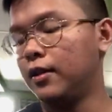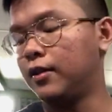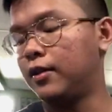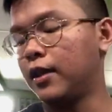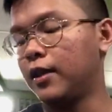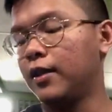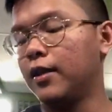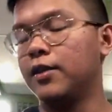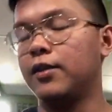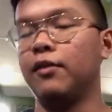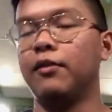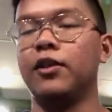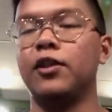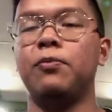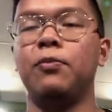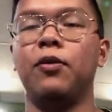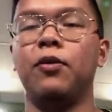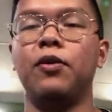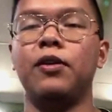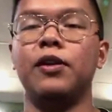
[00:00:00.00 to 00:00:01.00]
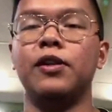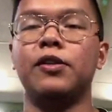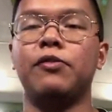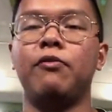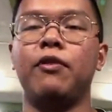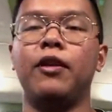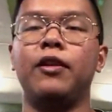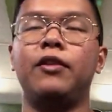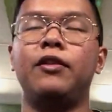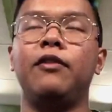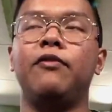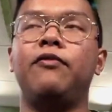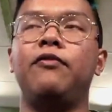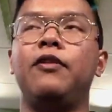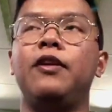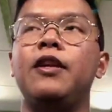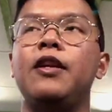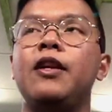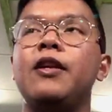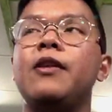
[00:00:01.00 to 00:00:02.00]
thickness of the smoke is
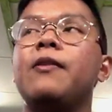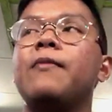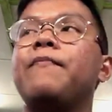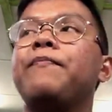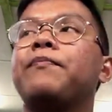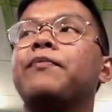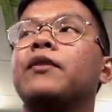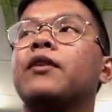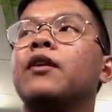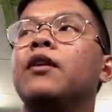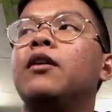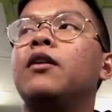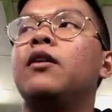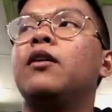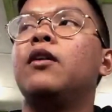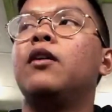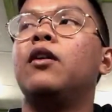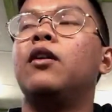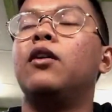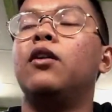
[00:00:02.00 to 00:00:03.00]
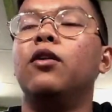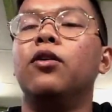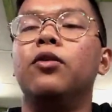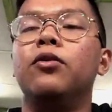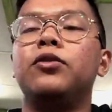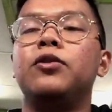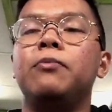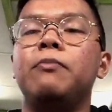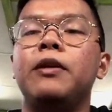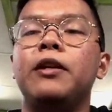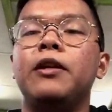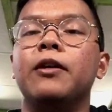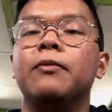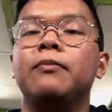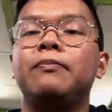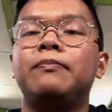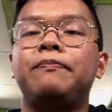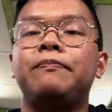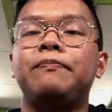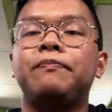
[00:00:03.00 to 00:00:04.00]
relatively low to
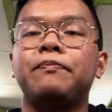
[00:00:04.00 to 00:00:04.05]
medium.